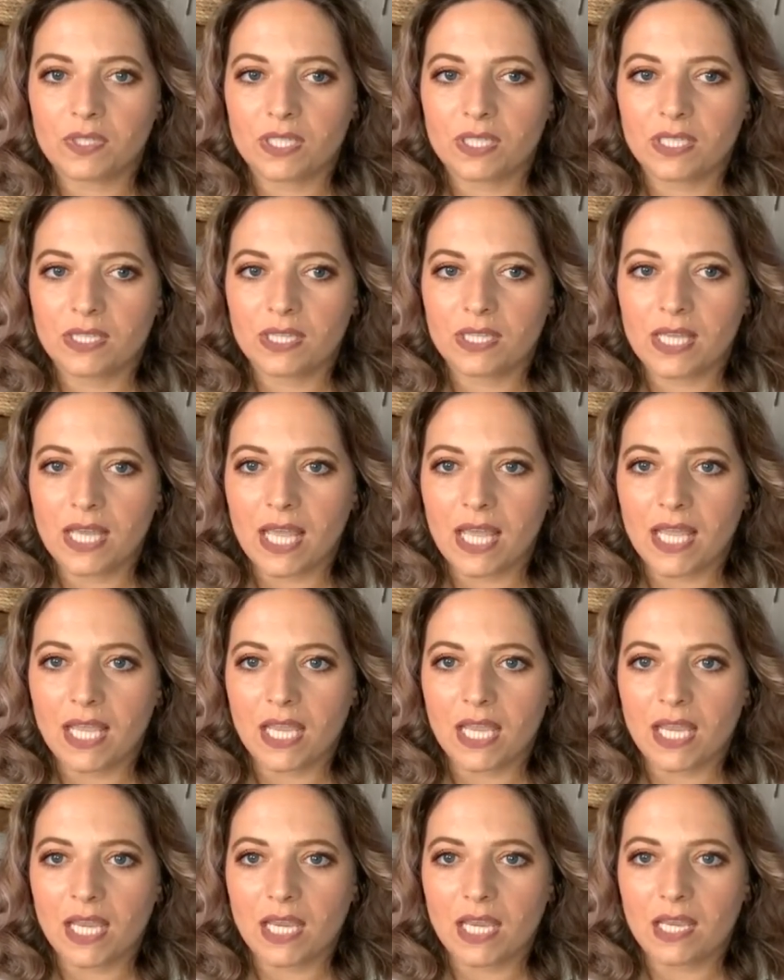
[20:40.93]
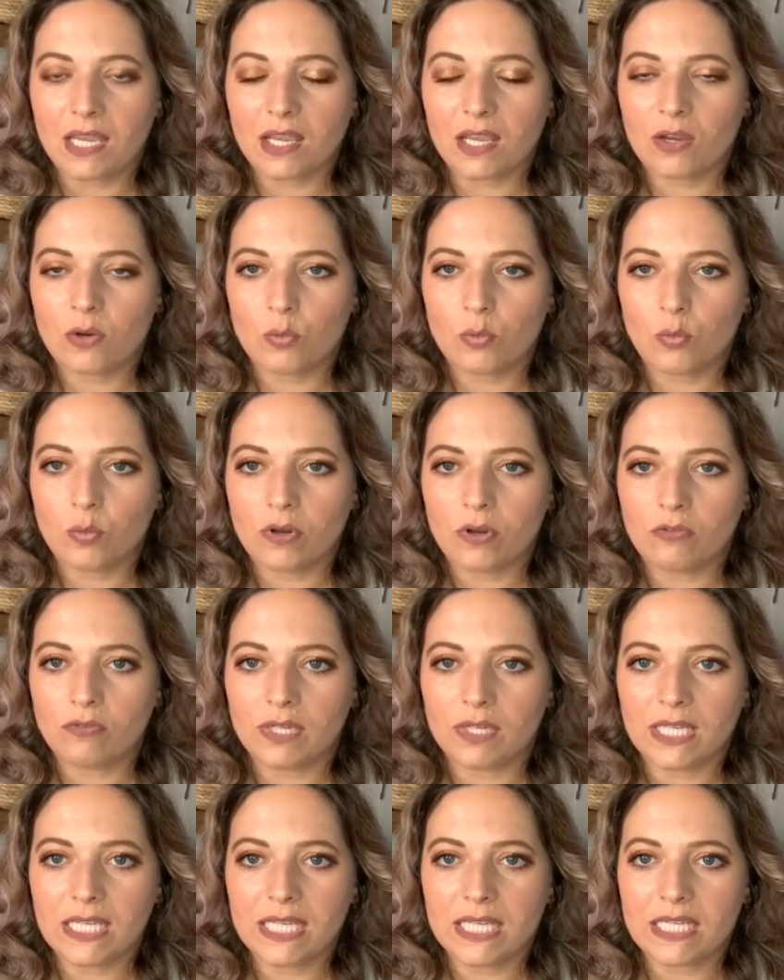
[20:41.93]
they will
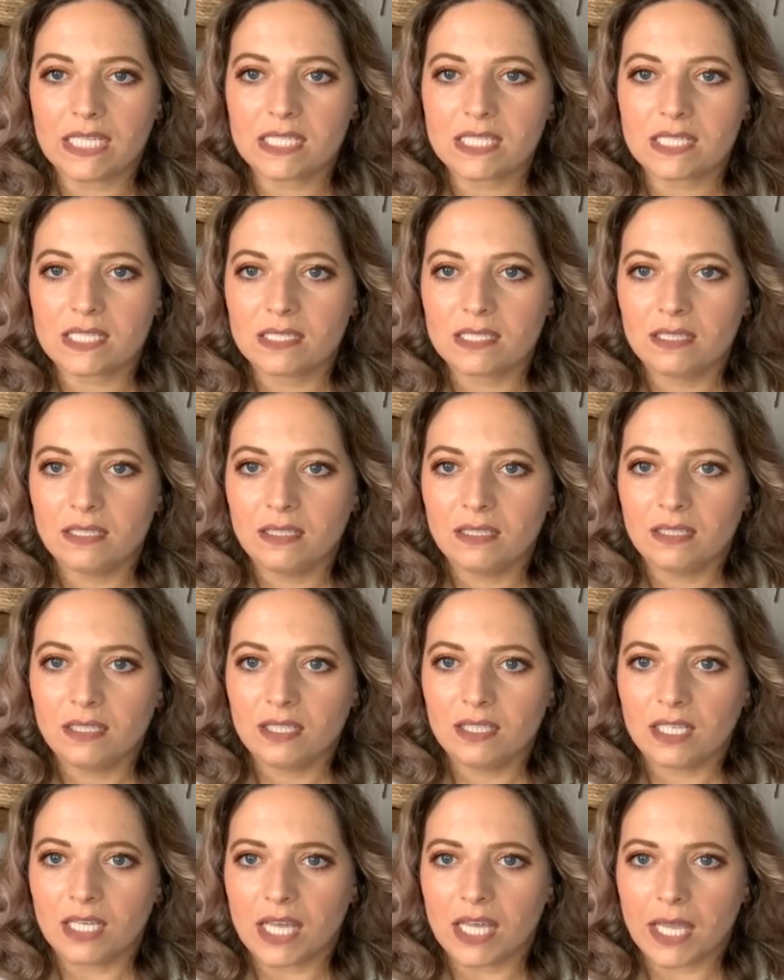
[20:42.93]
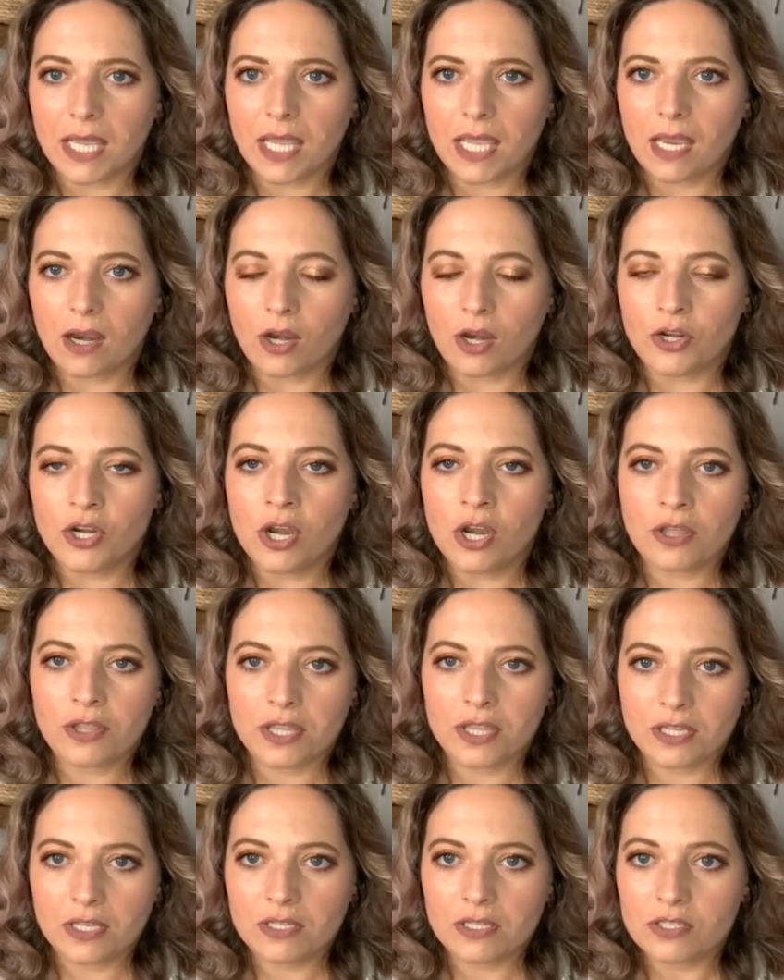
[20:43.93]
release like
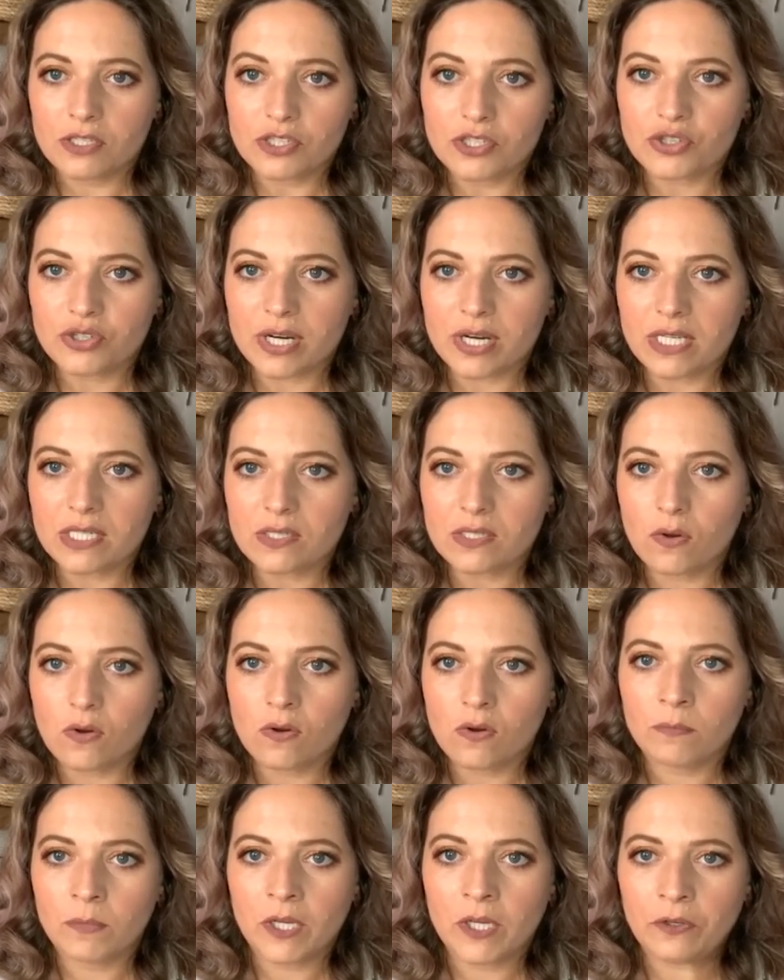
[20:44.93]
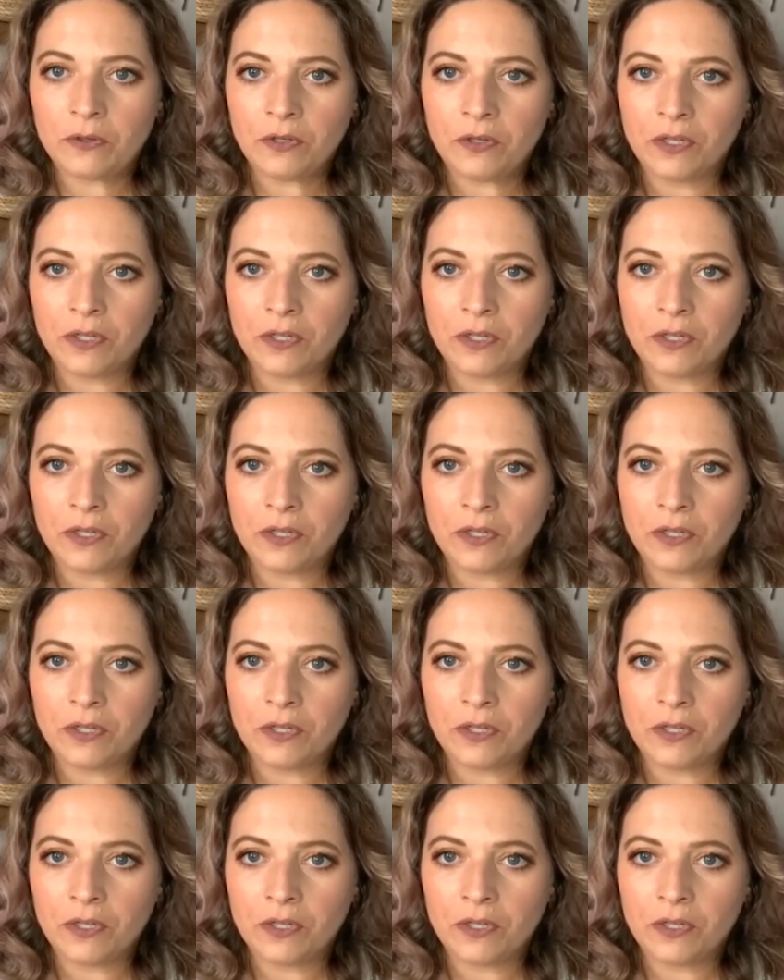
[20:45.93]
another stress hormone.